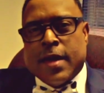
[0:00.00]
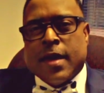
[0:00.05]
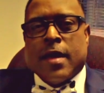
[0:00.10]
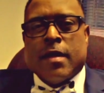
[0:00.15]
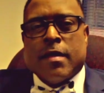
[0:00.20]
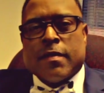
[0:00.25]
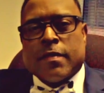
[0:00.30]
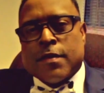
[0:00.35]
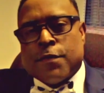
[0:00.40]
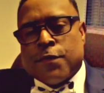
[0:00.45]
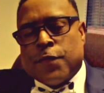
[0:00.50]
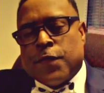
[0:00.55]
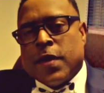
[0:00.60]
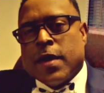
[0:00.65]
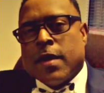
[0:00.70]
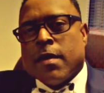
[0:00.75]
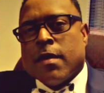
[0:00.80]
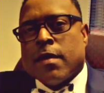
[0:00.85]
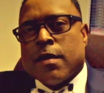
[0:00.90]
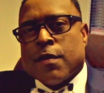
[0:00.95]
It is the
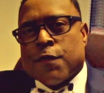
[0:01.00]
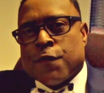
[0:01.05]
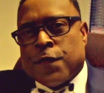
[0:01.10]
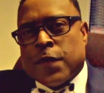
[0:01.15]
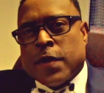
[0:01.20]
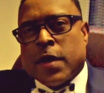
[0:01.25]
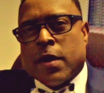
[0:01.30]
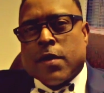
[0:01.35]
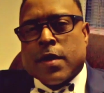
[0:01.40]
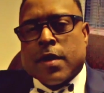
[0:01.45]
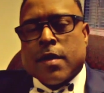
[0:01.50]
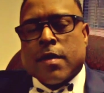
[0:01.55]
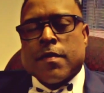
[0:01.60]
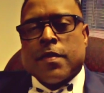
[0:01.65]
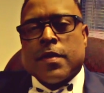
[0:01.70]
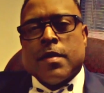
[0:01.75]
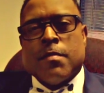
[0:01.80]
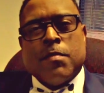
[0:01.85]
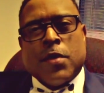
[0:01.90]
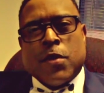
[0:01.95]
fear of failure
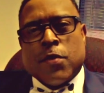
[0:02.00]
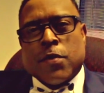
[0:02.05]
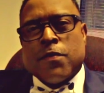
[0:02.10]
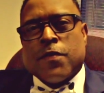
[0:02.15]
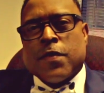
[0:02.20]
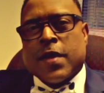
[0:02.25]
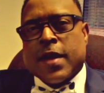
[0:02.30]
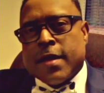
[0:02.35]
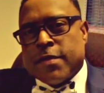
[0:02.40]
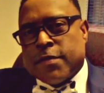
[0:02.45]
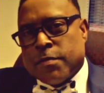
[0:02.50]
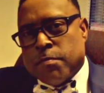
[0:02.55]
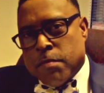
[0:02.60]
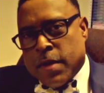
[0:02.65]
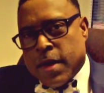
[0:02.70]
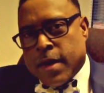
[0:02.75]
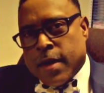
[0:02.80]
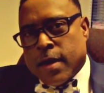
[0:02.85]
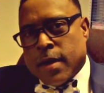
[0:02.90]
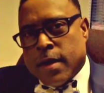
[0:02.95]
that motivates
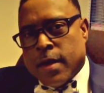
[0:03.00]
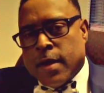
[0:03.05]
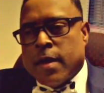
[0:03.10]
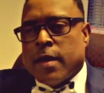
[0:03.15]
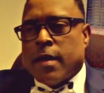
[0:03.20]
me.